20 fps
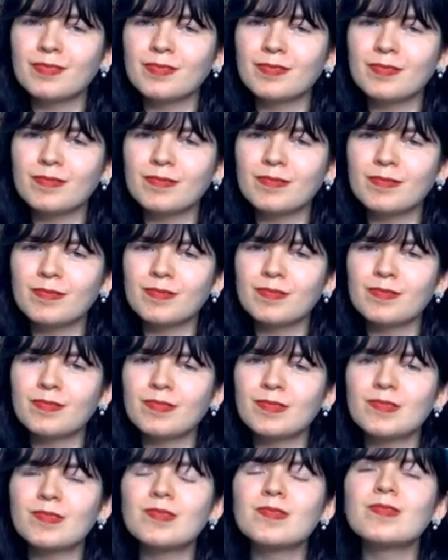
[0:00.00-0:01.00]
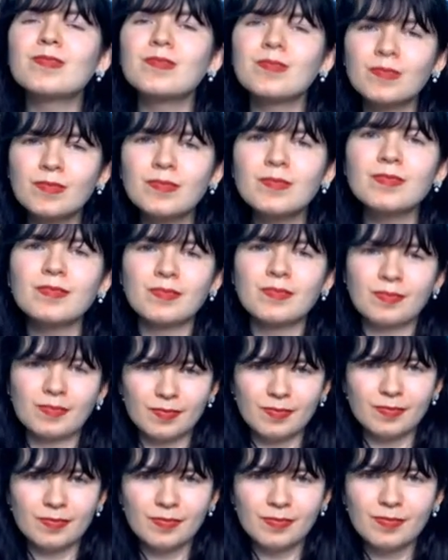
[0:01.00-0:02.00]

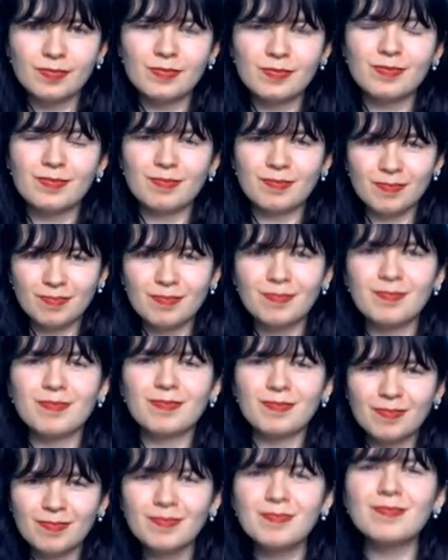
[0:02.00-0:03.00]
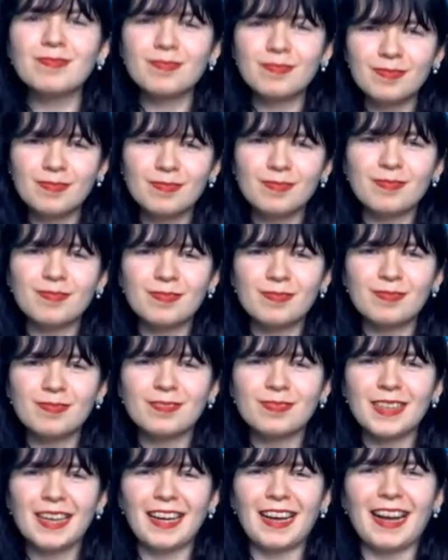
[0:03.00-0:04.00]

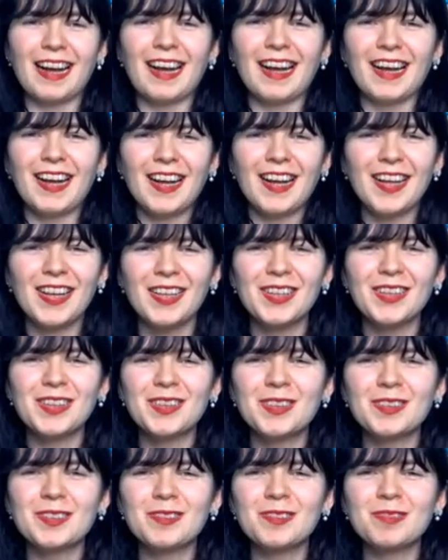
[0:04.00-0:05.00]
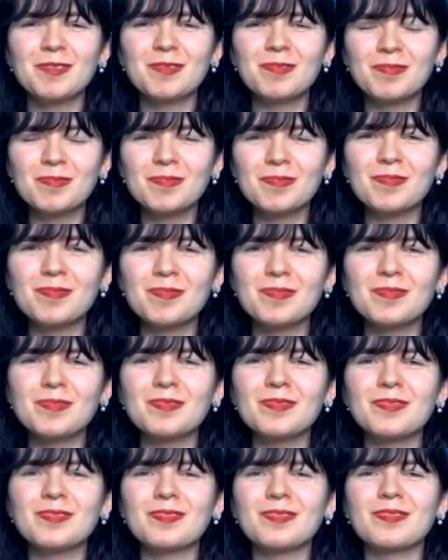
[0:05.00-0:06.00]

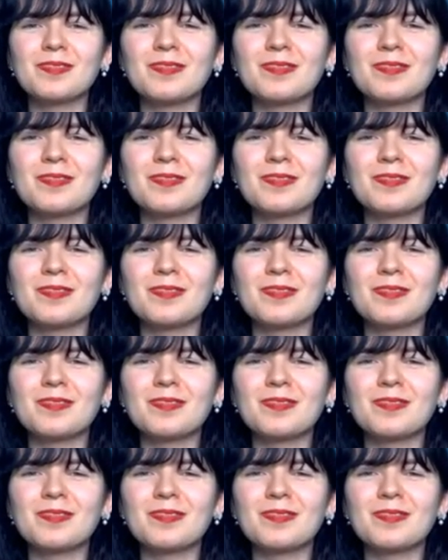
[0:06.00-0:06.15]
The person shown says nothing.